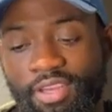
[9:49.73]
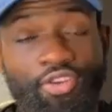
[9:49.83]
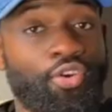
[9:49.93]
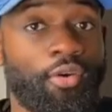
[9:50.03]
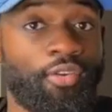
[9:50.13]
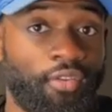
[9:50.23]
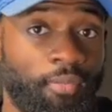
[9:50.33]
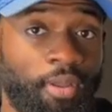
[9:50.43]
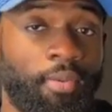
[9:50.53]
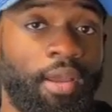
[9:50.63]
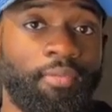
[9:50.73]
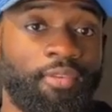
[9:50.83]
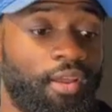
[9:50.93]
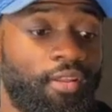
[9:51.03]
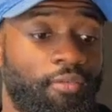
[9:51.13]
insurers and the PBMs
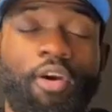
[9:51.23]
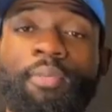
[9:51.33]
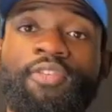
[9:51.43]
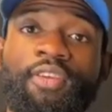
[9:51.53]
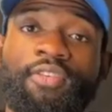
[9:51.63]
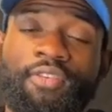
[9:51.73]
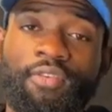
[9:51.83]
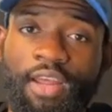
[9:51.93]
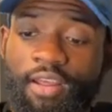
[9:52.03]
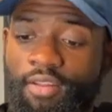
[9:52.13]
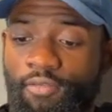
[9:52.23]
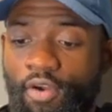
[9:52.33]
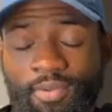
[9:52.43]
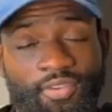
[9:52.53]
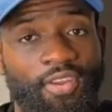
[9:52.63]
and the pharmacists and the
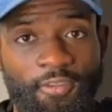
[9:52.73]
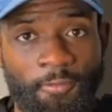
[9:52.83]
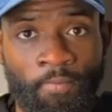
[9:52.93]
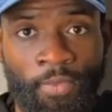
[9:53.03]
pharmacies?